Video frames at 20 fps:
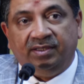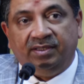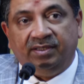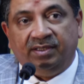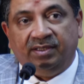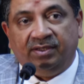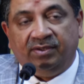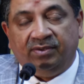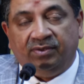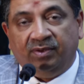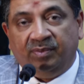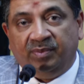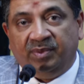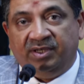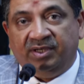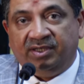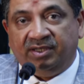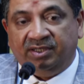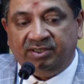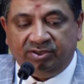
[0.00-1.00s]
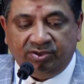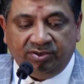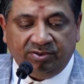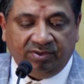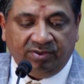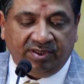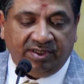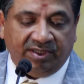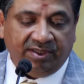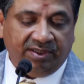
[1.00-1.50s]
enrollment ratio
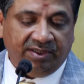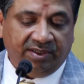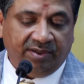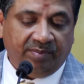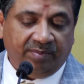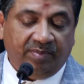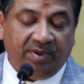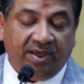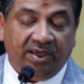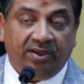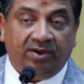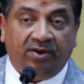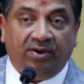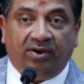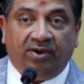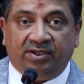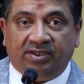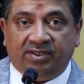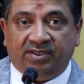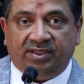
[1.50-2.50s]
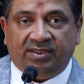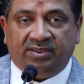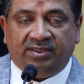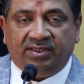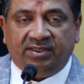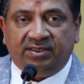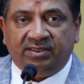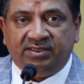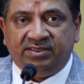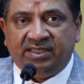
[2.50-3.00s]
in India by a lot. I
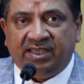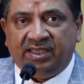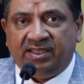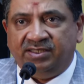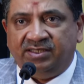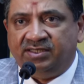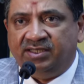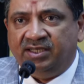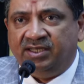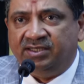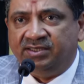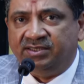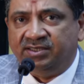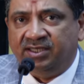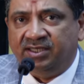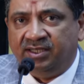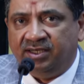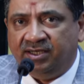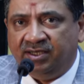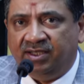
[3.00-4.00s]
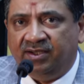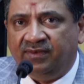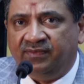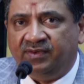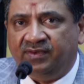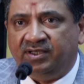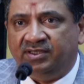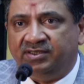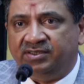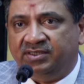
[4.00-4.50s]
think the second state is Kerala
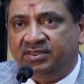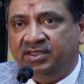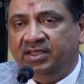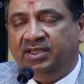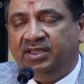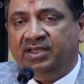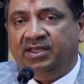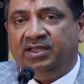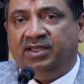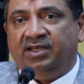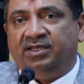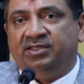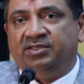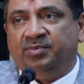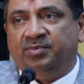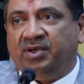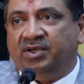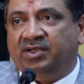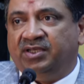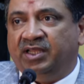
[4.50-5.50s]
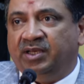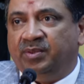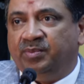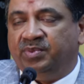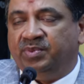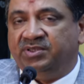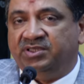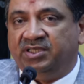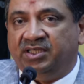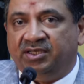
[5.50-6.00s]
after us, and it's about 10
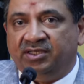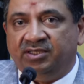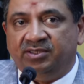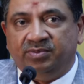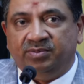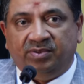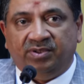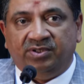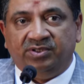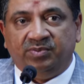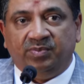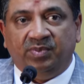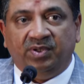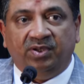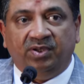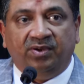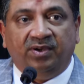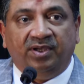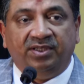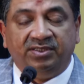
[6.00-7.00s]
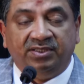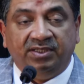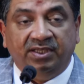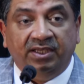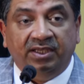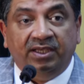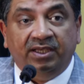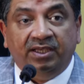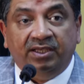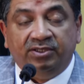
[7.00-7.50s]
percentage points below us.
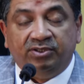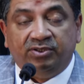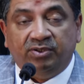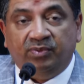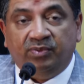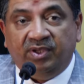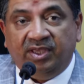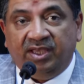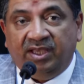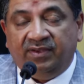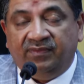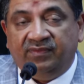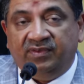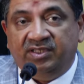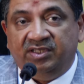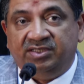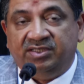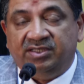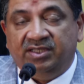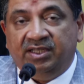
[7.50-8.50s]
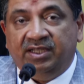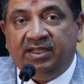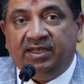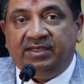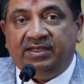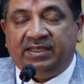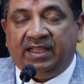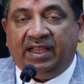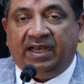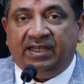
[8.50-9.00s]
So we have this
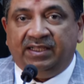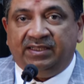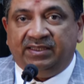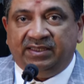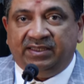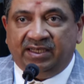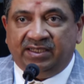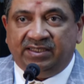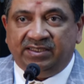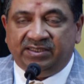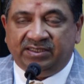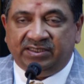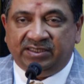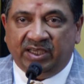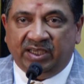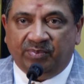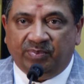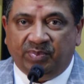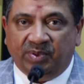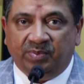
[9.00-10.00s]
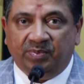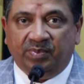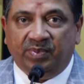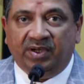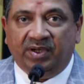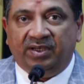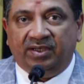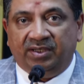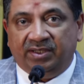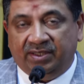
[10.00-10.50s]
talent that is
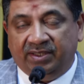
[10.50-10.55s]
shapeable,